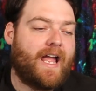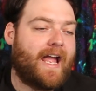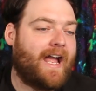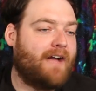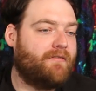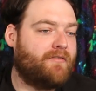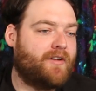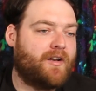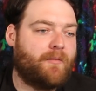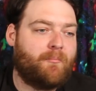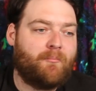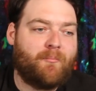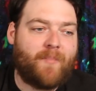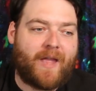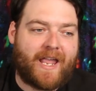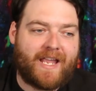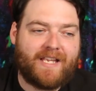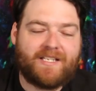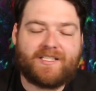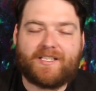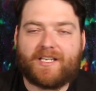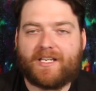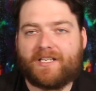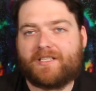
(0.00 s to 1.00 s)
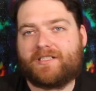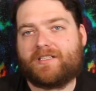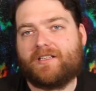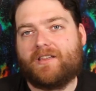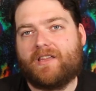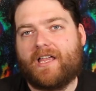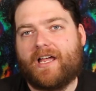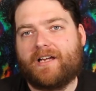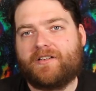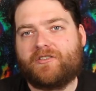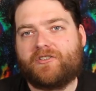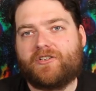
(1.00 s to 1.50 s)
have an amazing
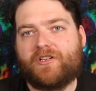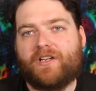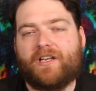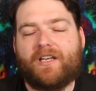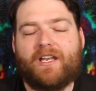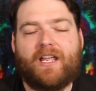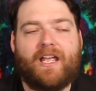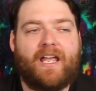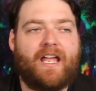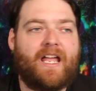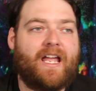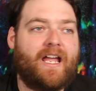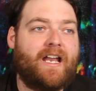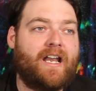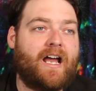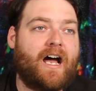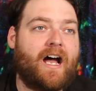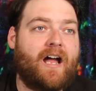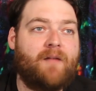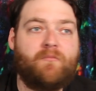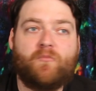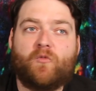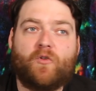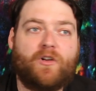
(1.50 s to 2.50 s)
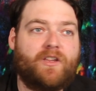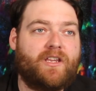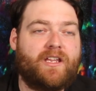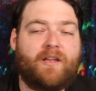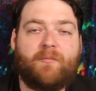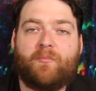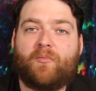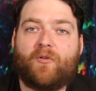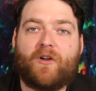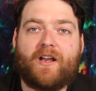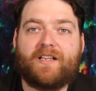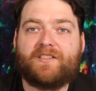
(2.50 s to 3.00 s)
selection, and I'm really
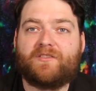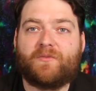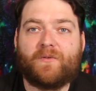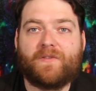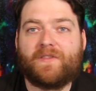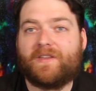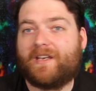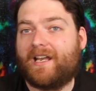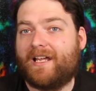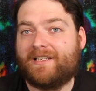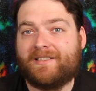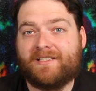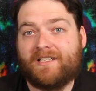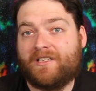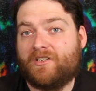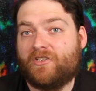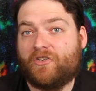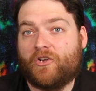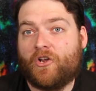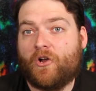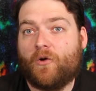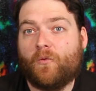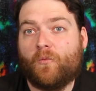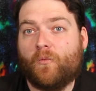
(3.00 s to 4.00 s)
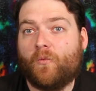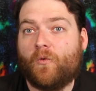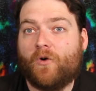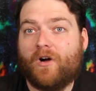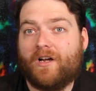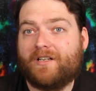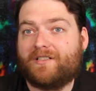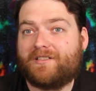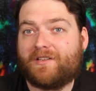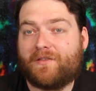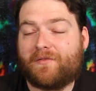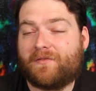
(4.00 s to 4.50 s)
impressed with it. I didn't know
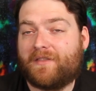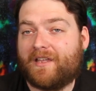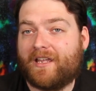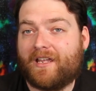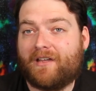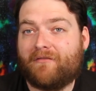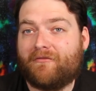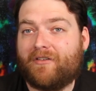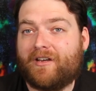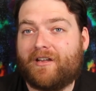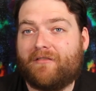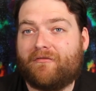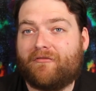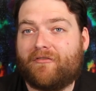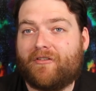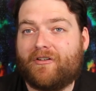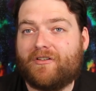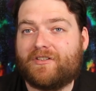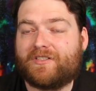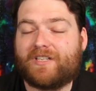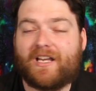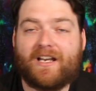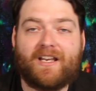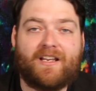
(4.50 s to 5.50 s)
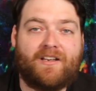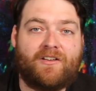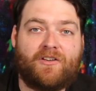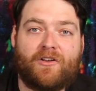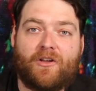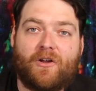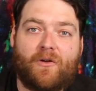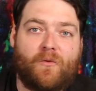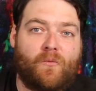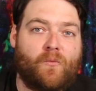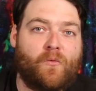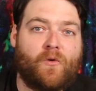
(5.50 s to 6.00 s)
what to think of it at first. I didn't
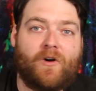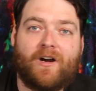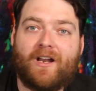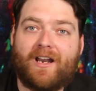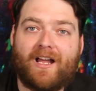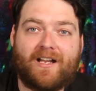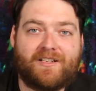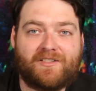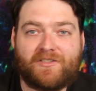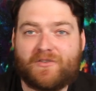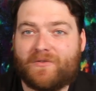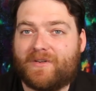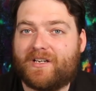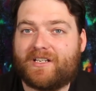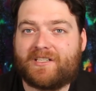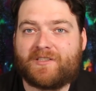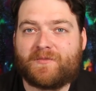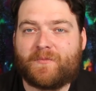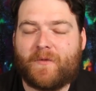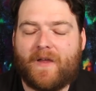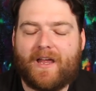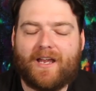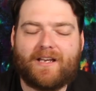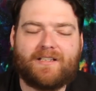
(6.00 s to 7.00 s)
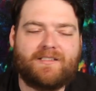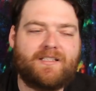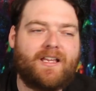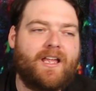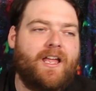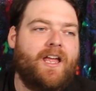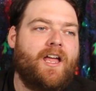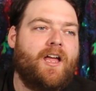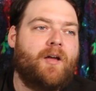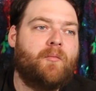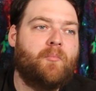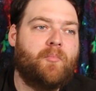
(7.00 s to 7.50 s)
know what to expect,
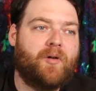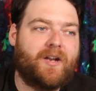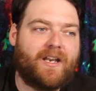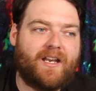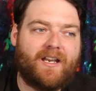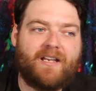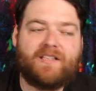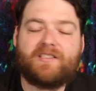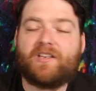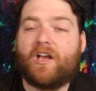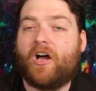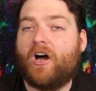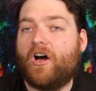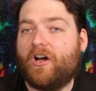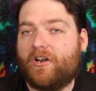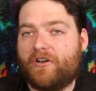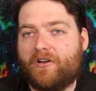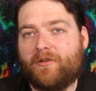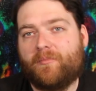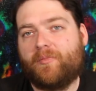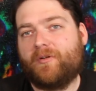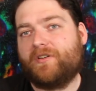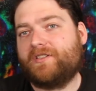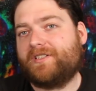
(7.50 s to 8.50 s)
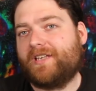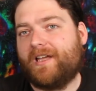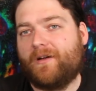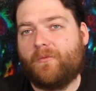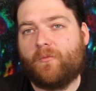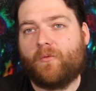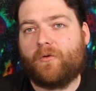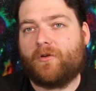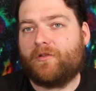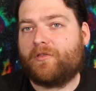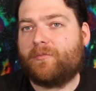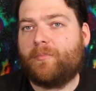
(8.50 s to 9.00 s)
but it is 100%
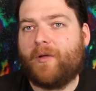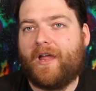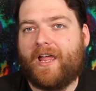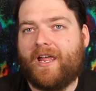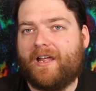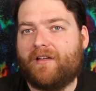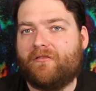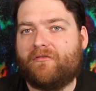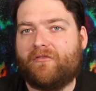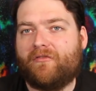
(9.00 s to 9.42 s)
worth paying